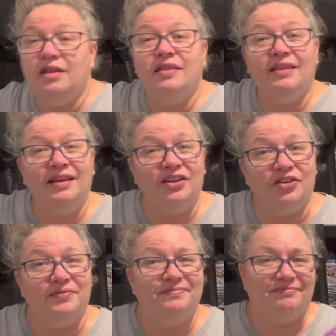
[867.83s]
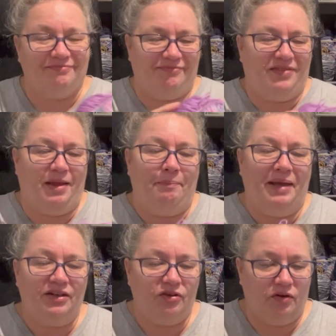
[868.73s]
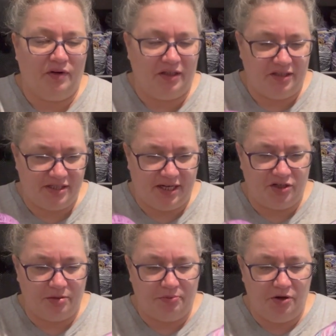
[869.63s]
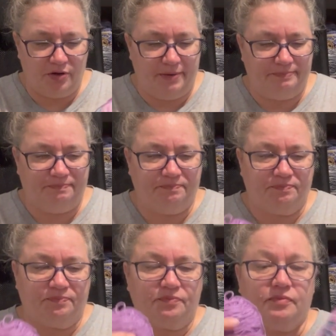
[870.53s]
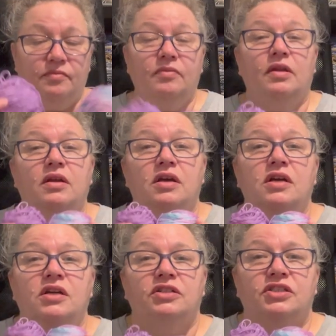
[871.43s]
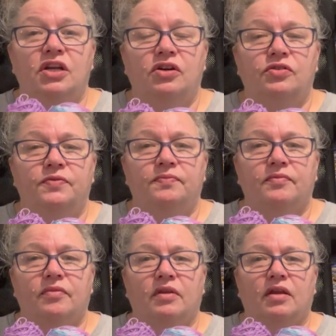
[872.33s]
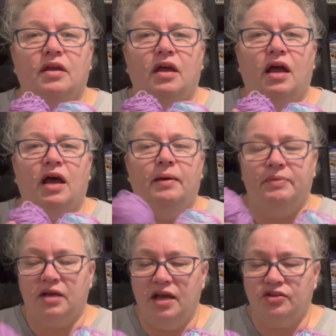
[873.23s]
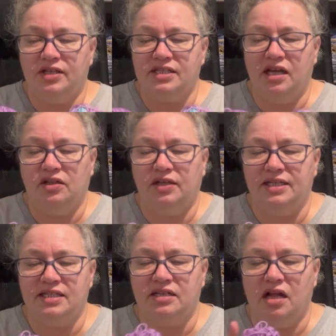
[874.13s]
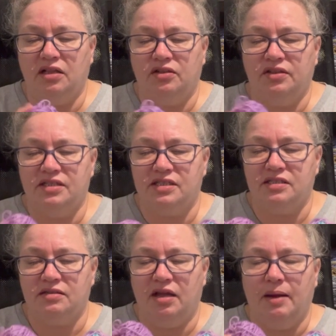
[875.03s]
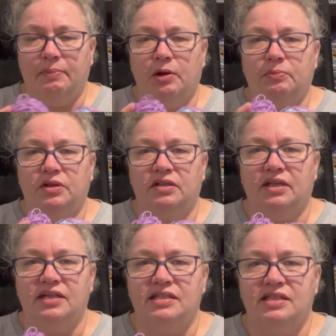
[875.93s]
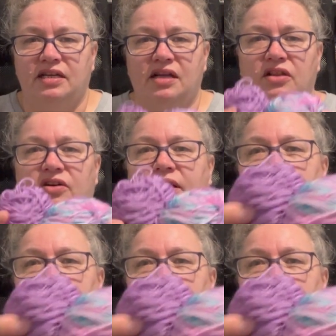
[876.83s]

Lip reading: Thank you. Back to our regularly scheduled program. So the contrast color is a color, this purple is a color, and